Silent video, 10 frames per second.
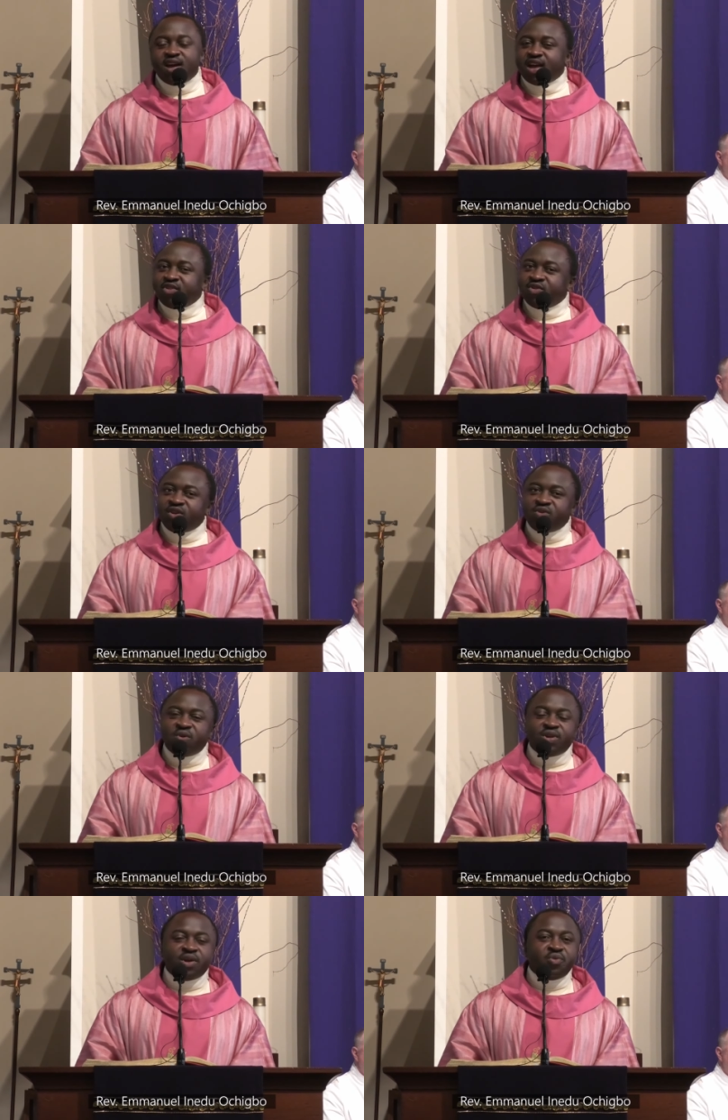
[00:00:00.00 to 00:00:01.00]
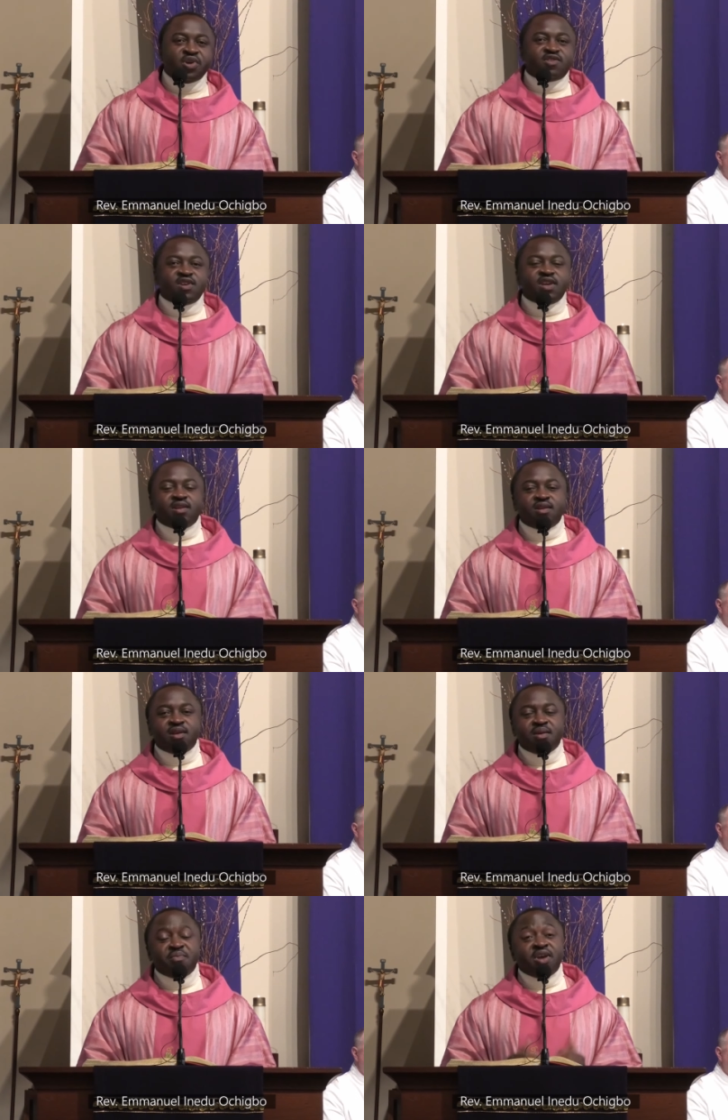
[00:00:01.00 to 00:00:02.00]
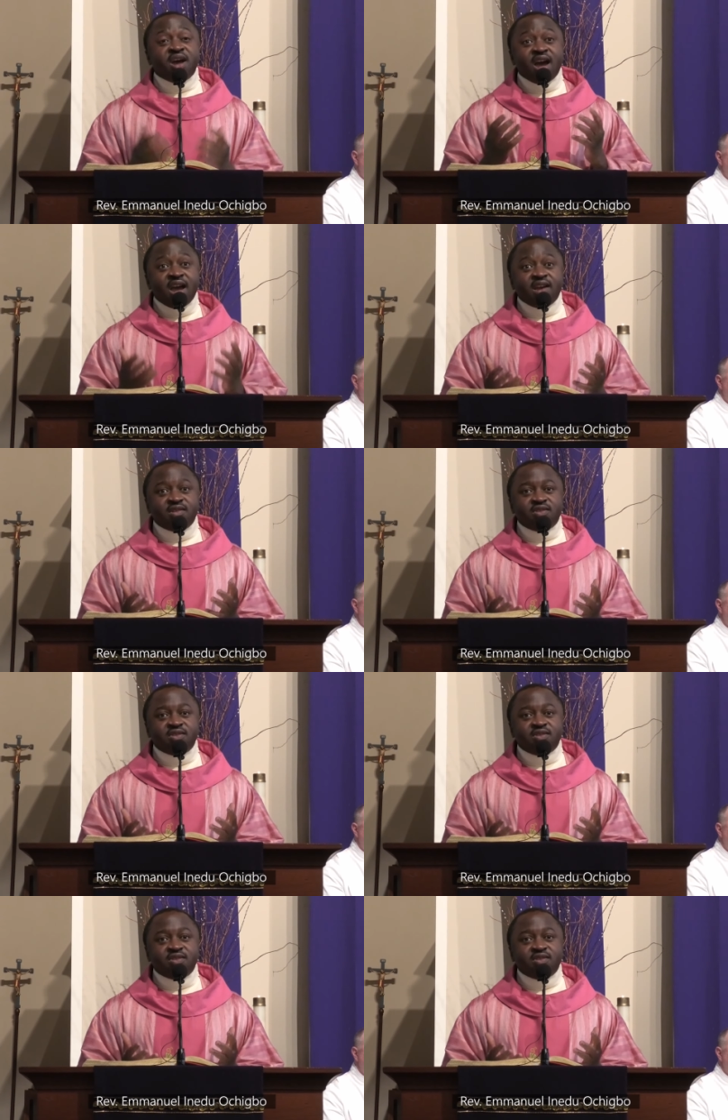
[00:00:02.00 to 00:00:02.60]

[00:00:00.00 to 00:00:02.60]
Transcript: I do not know the reason behind